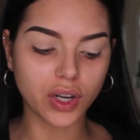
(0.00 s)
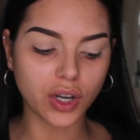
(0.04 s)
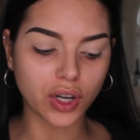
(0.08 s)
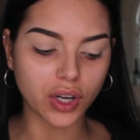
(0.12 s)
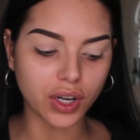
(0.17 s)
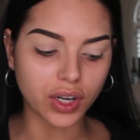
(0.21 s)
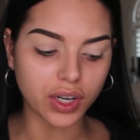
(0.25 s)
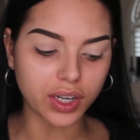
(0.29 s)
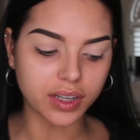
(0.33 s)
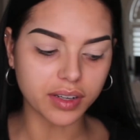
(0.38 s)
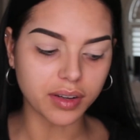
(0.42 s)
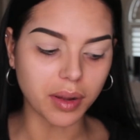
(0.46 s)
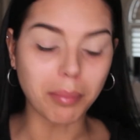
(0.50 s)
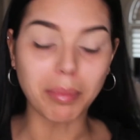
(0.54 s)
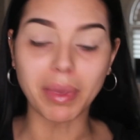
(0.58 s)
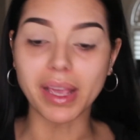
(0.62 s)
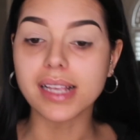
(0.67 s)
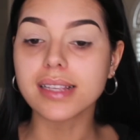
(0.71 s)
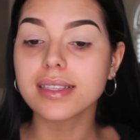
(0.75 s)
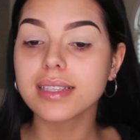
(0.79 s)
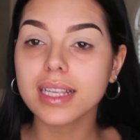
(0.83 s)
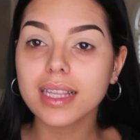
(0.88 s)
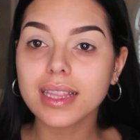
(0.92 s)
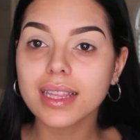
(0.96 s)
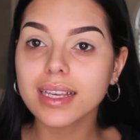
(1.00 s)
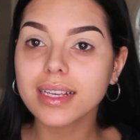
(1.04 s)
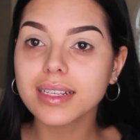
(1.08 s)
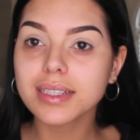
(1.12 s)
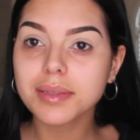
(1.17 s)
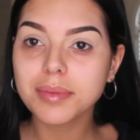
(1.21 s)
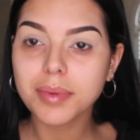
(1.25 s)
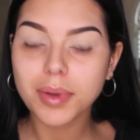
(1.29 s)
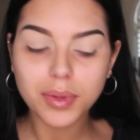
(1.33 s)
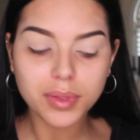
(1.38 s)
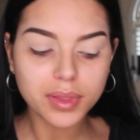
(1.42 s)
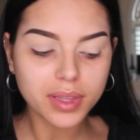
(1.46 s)
heard amazing
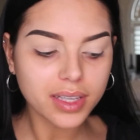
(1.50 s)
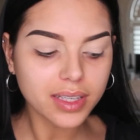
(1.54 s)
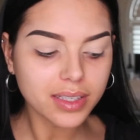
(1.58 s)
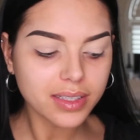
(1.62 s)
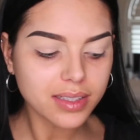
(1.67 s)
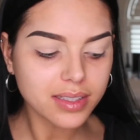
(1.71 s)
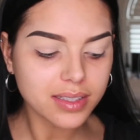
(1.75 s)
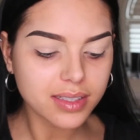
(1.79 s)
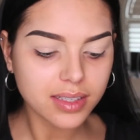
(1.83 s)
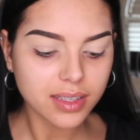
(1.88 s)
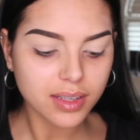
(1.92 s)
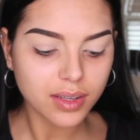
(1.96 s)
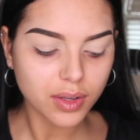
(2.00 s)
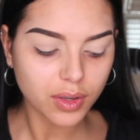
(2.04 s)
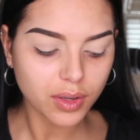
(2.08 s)
things about this,